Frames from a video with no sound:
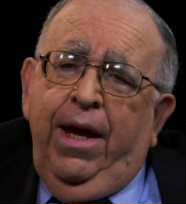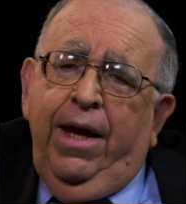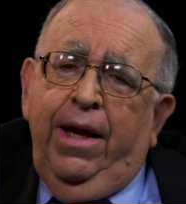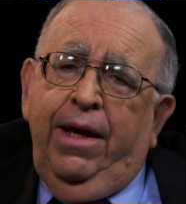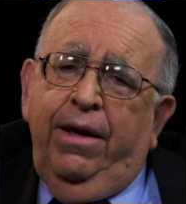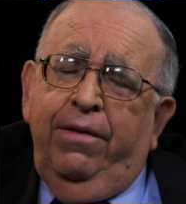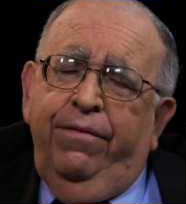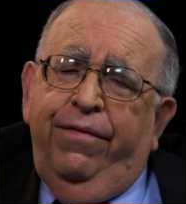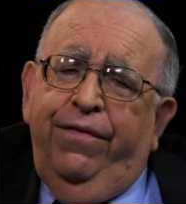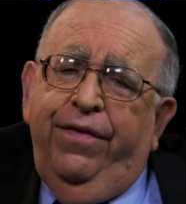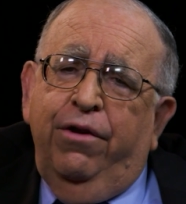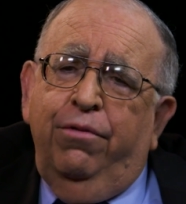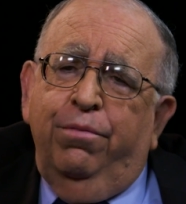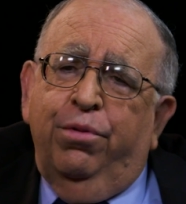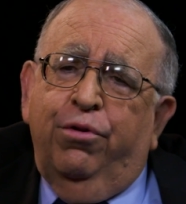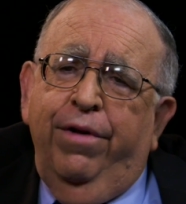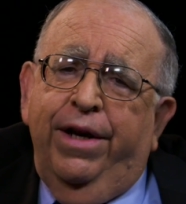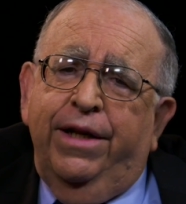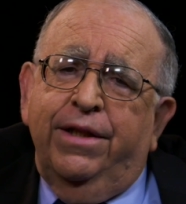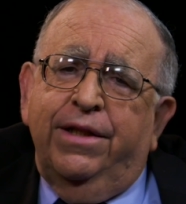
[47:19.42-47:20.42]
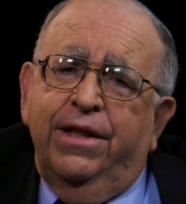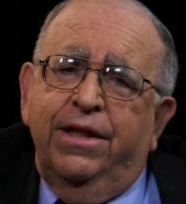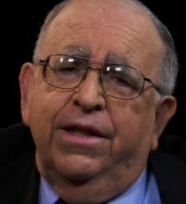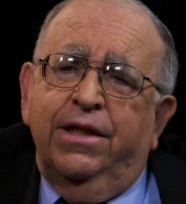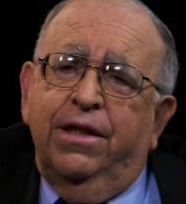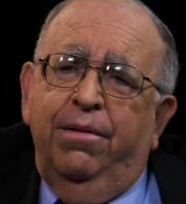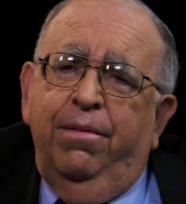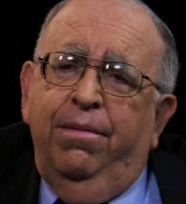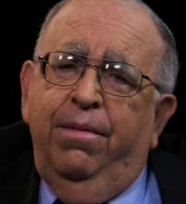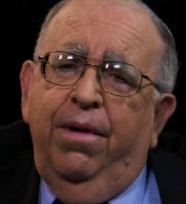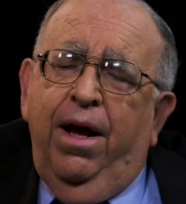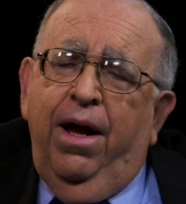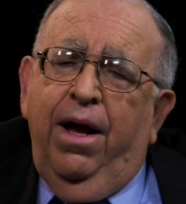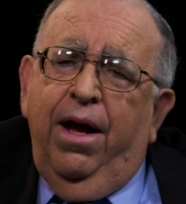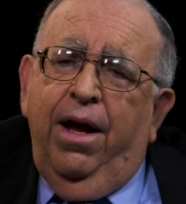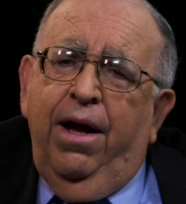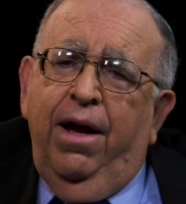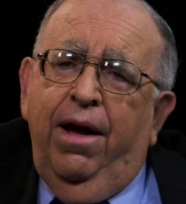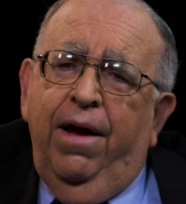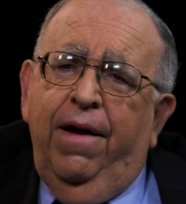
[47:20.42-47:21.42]
in film criticism.
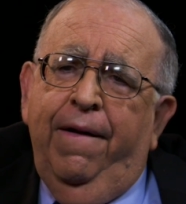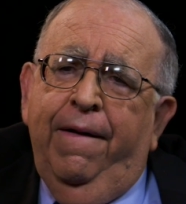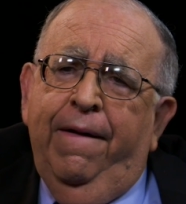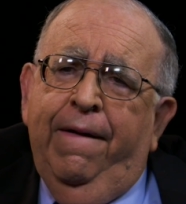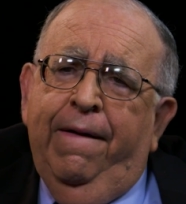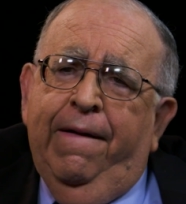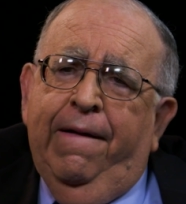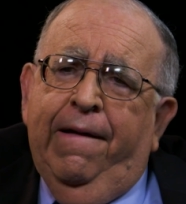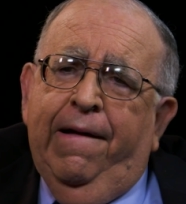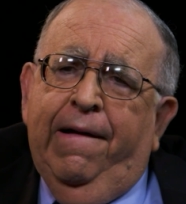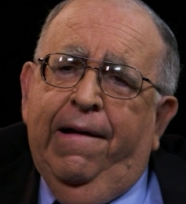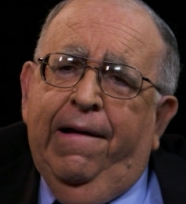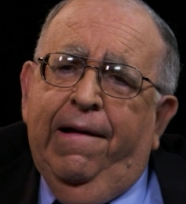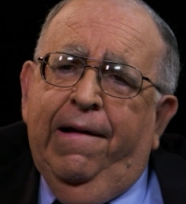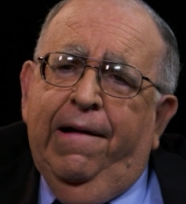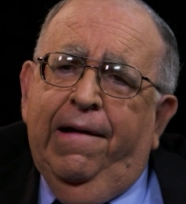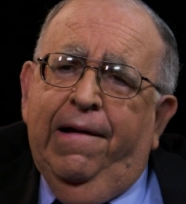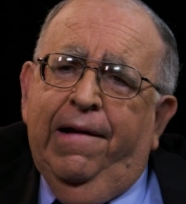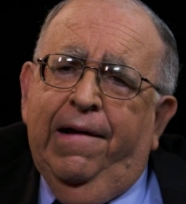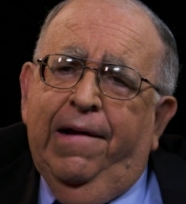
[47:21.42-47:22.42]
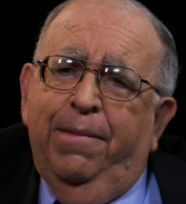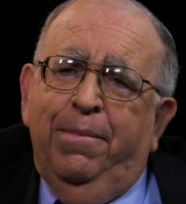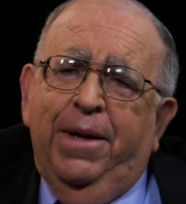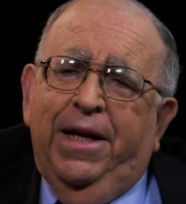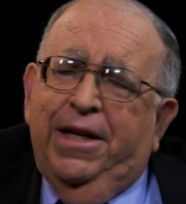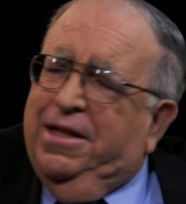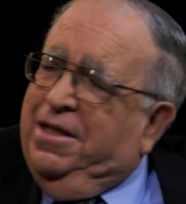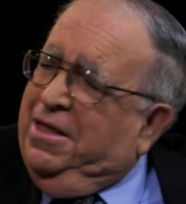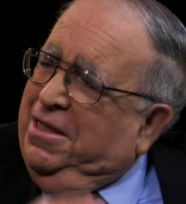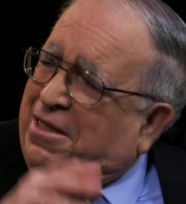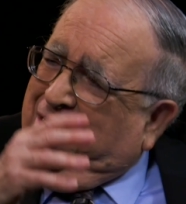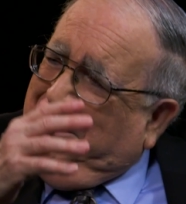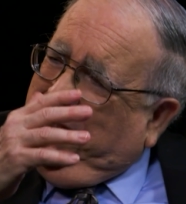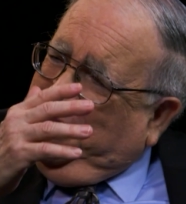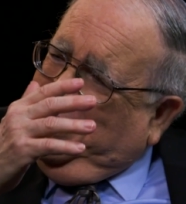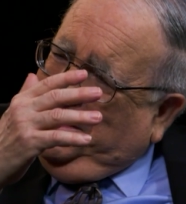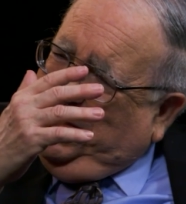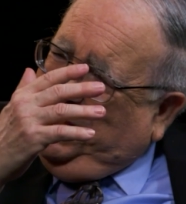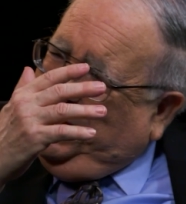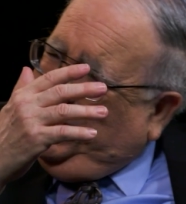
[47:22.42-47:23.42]
I mean, it's
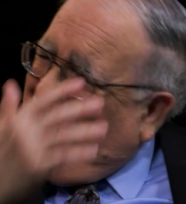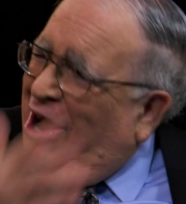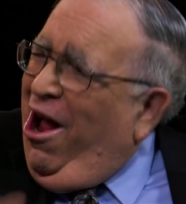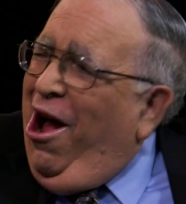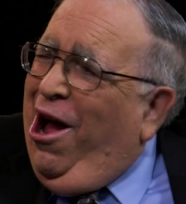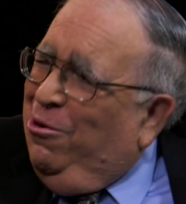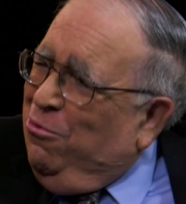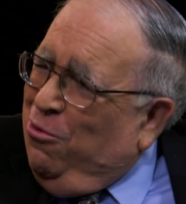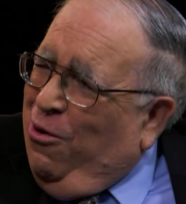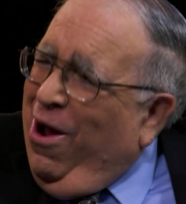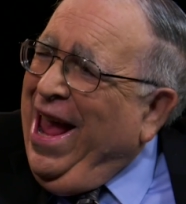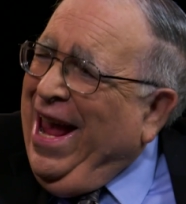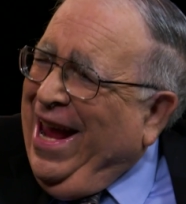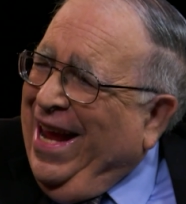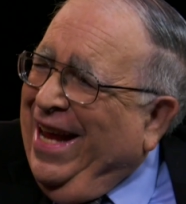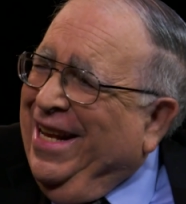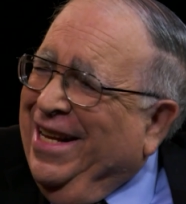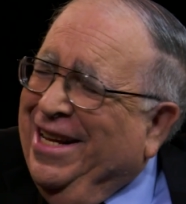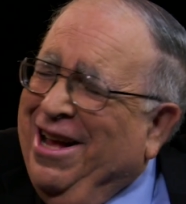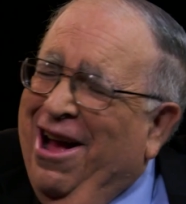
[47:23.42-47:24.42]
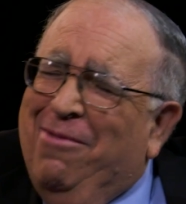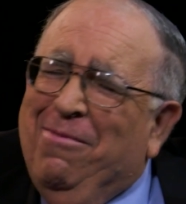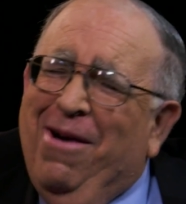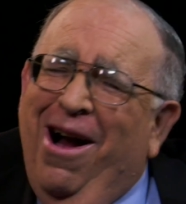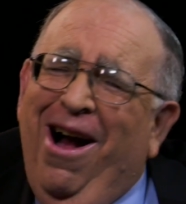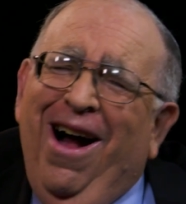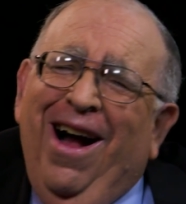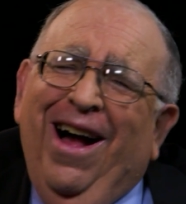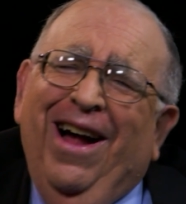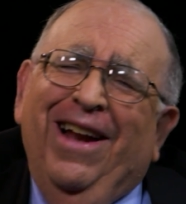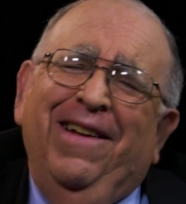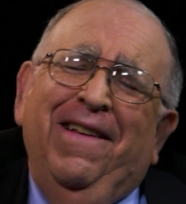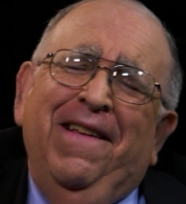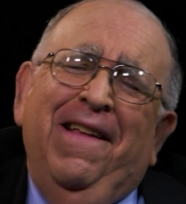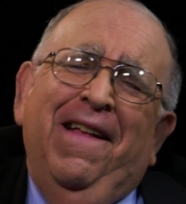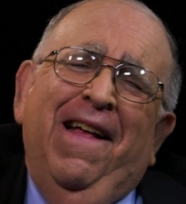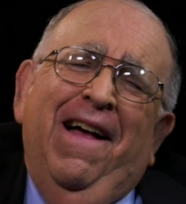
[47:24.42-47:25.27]
John Wayne, come on.